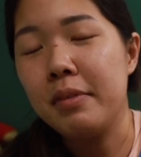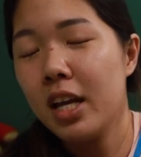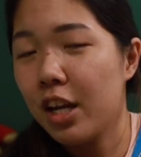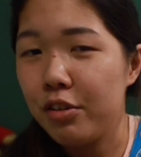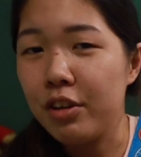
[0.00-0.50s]

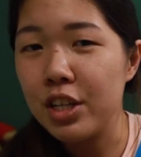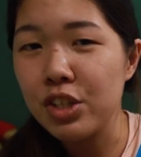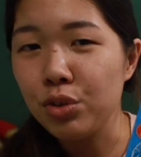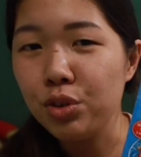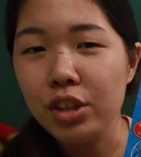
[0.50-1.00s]
area,
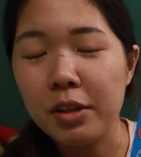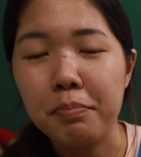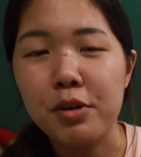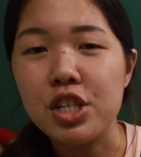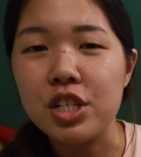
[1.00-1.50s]
so the
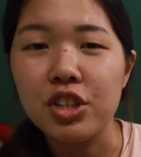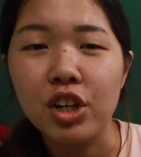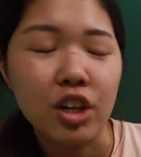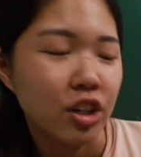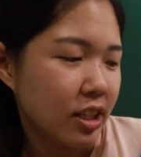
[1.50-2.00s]
pressure's
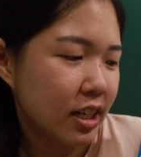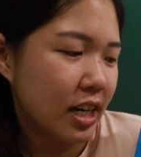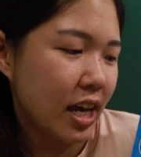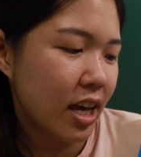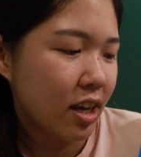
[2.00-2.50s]
not on the
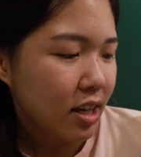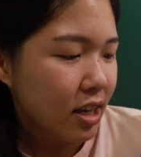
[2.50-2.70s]
neck.